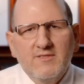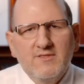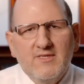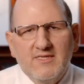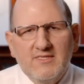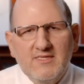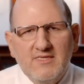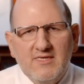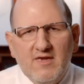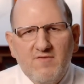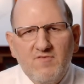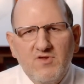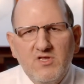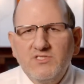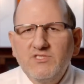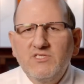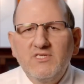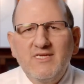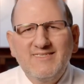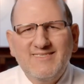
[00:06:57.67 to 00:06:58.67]
that the
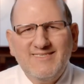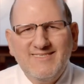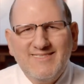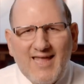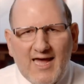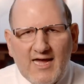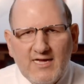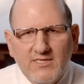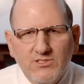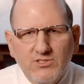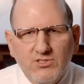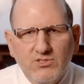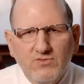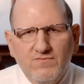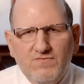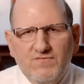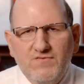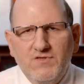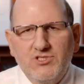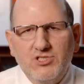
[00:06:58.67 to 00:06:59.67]
evidence is not
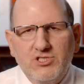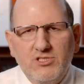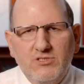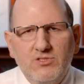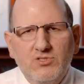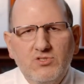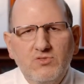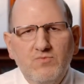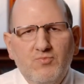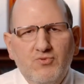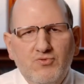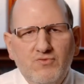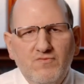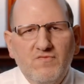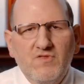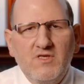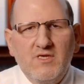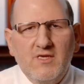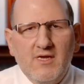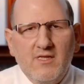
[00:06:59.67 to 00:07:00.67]
sufficient to
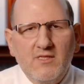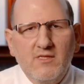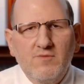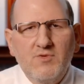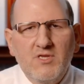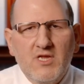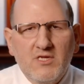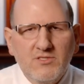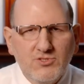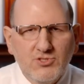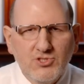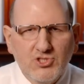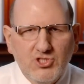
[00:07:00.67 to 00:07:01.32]
prove the element under